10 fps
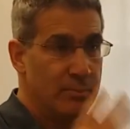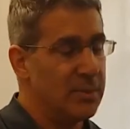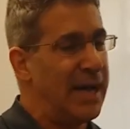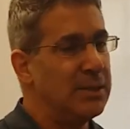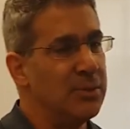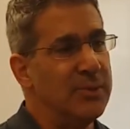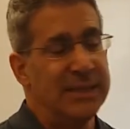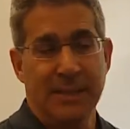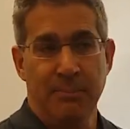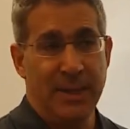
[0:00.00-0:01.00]
The answer
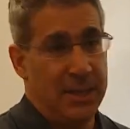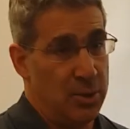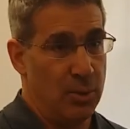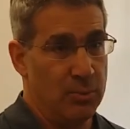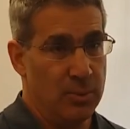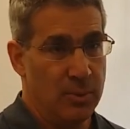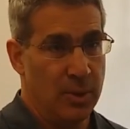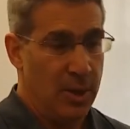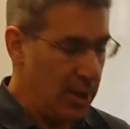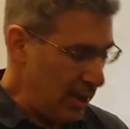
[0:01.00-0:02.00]
is simply no.
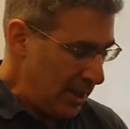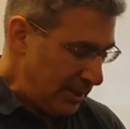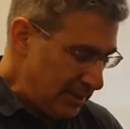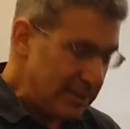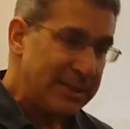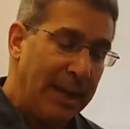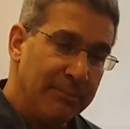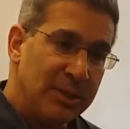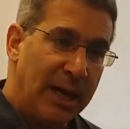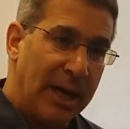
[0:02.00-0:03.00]

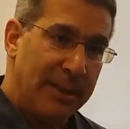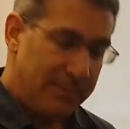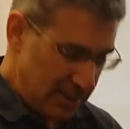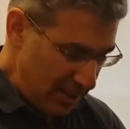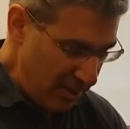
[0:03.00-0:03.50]
Sometimes